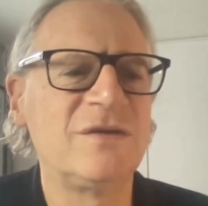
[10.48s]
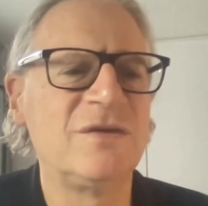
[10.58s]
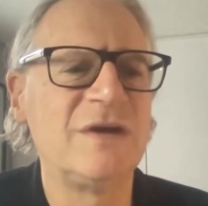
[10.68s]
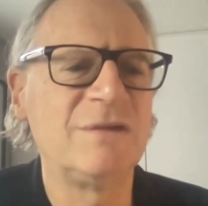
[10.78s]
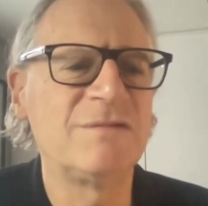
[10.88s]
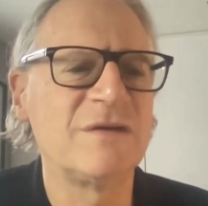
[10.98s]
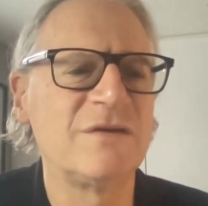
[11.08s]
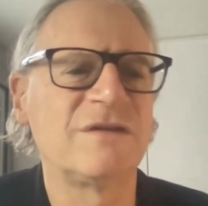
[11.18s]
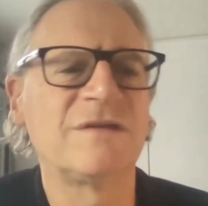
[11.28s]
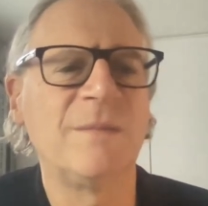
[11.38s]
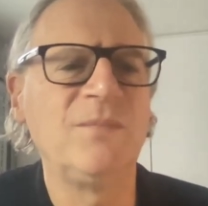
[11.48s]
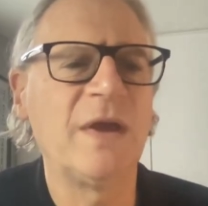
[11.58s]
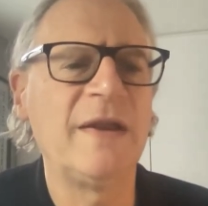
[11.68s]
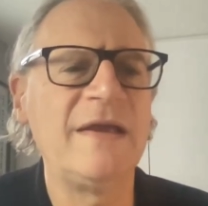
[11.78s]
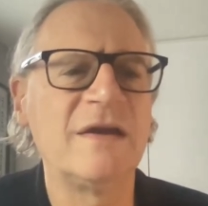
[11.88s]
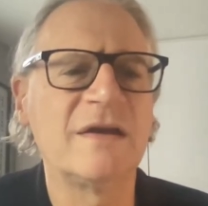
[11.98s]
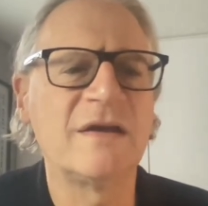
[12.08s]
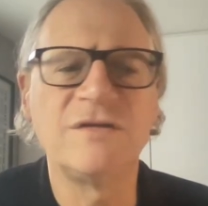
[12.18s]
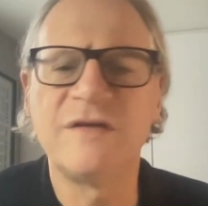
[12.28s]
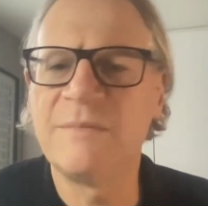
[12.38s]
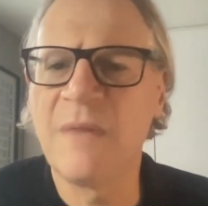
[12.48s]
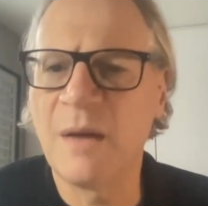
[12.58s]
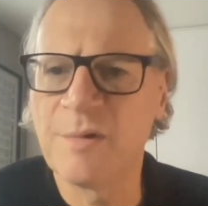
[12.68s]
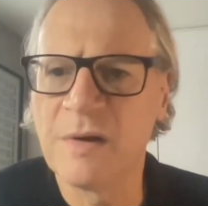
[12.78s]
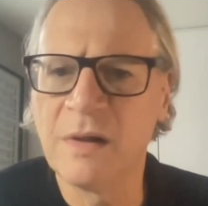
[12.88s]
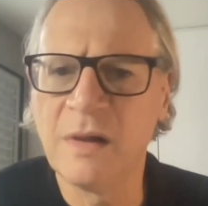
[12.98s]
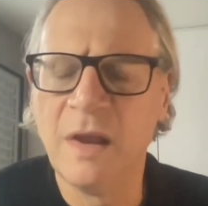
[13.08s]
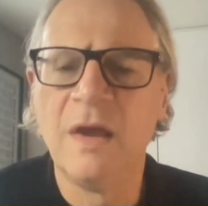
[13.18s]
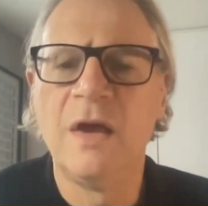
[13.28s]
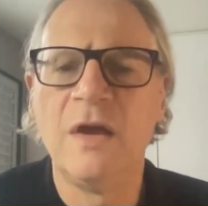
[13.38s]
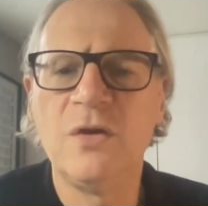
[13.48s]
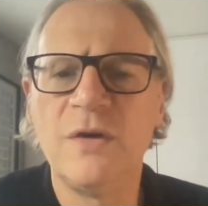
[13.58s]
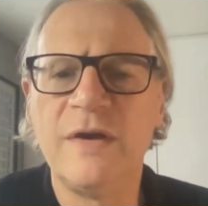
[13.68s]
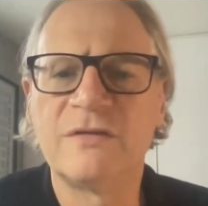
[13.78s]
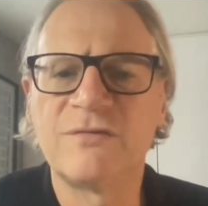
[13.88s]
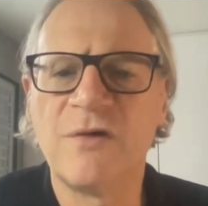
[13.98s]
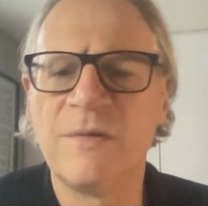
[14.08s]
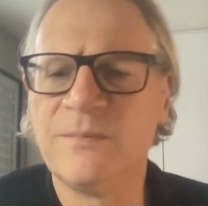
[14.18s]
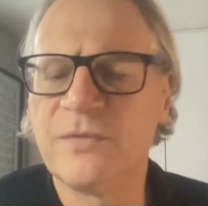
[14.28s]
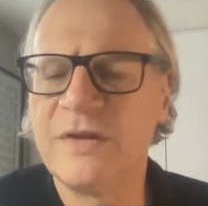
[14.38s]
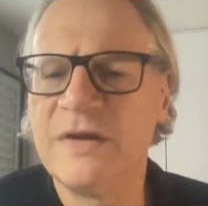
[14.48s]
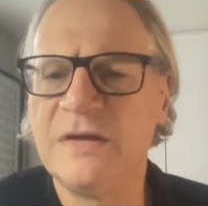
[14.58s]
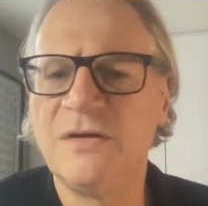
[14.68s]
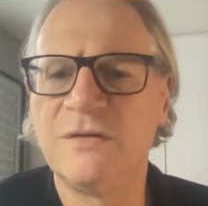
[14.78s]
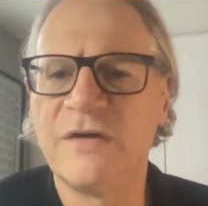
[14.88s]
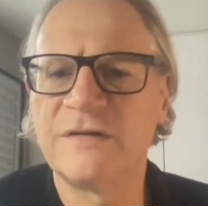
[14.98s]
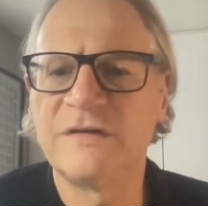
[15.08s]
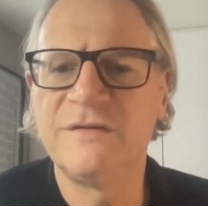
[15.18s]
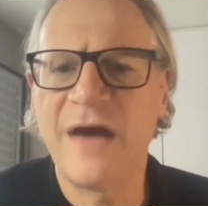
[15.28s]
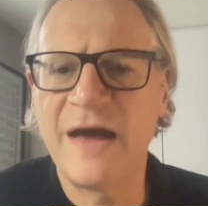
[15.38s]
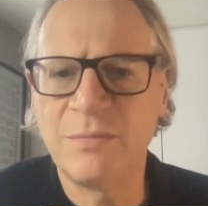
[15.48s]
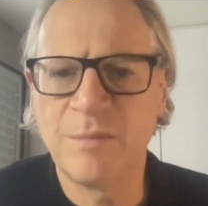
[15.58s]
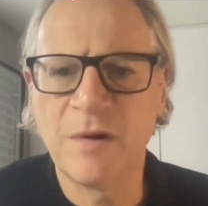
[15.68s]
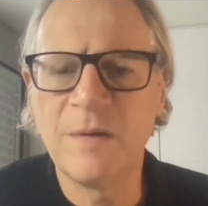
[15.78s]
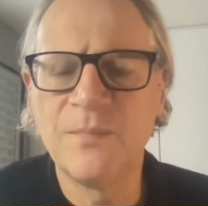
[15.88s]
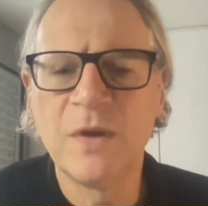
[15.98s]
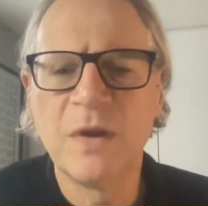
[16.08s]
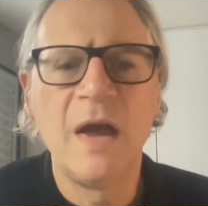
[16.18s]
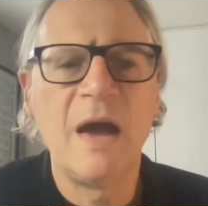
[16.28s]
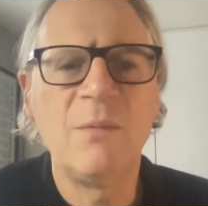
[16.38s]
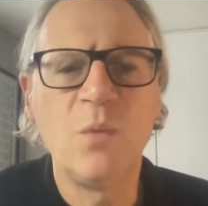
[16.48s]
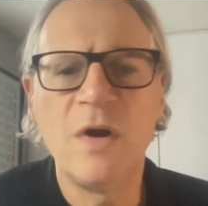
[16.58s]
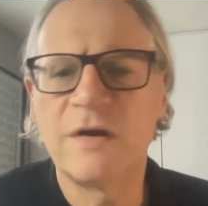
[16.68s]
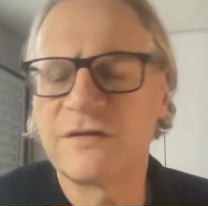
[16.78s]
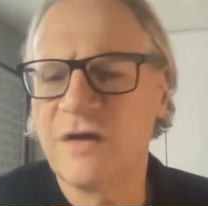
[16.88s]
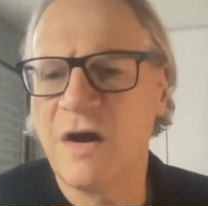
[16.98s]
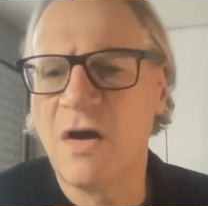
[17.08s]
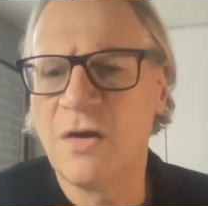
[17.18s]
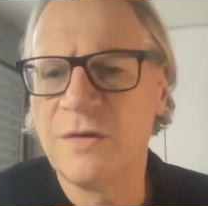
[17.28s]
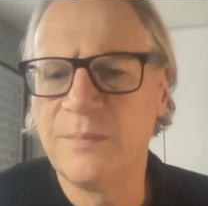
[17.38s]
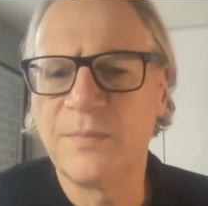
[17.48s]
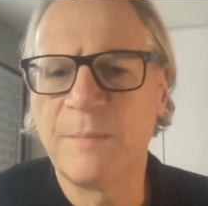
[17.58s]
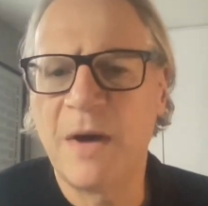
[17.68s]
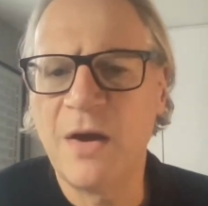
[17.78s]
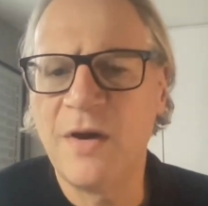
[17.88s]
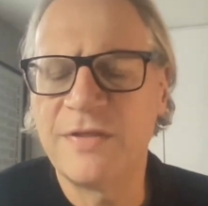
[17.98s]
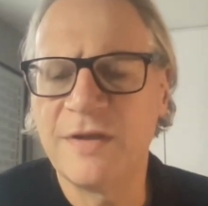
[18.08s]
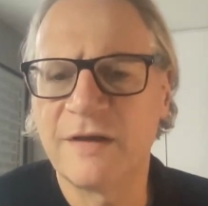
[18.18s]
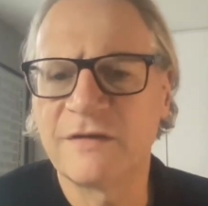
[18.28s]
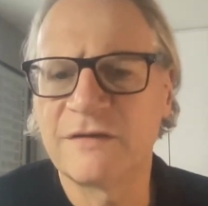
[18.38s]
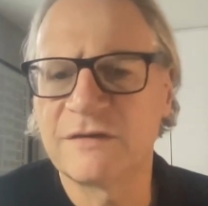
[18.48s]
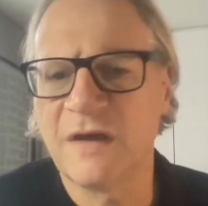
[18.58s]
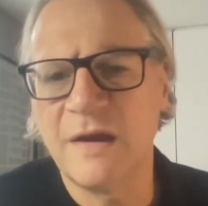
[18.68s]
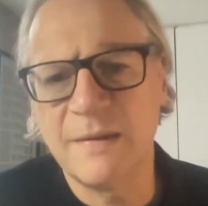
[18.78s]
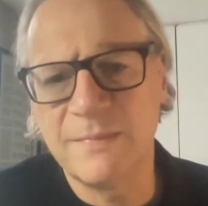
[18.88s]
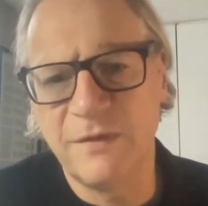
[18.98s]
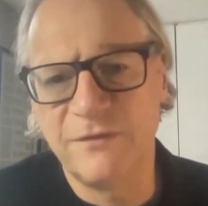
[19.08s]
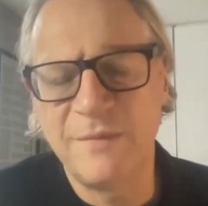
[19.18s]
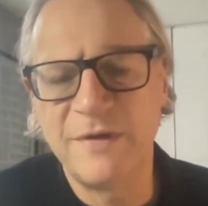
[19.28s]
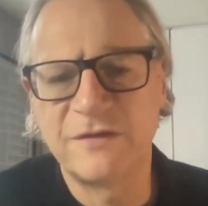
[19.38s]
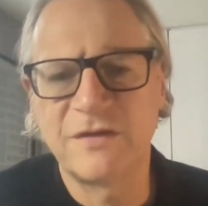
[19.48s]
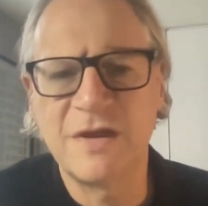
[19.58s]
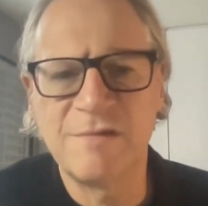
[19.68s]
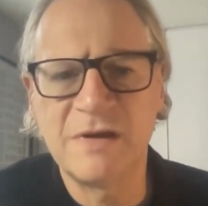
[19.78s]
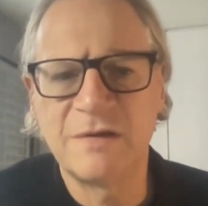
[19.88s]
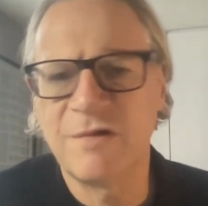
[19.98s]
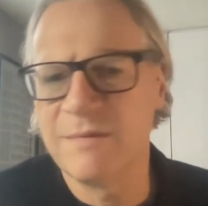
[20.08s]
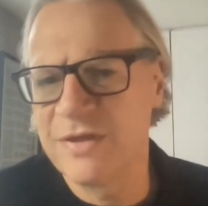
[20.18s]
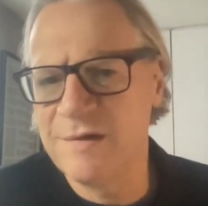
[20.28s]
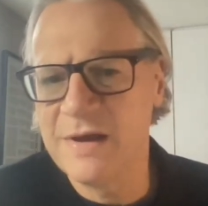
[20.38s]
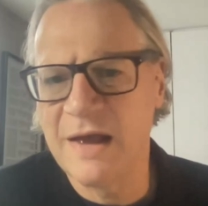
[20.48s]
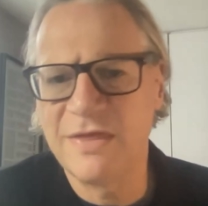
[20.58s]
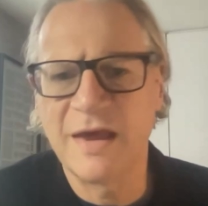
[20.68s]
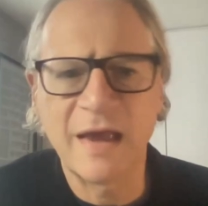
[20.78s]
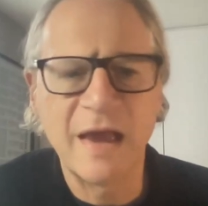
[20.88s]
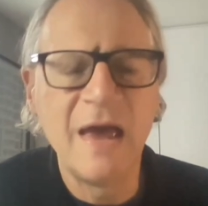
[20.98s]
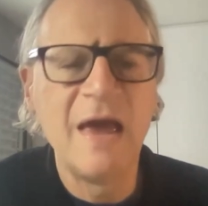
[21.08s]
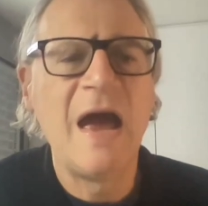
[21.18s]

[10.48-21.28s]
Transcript: to introduce um, Élaina Gauthier-Mamaril, who is from the University of Edinburgh and works on bioethics, uh, feminist theory, crip theory, I think.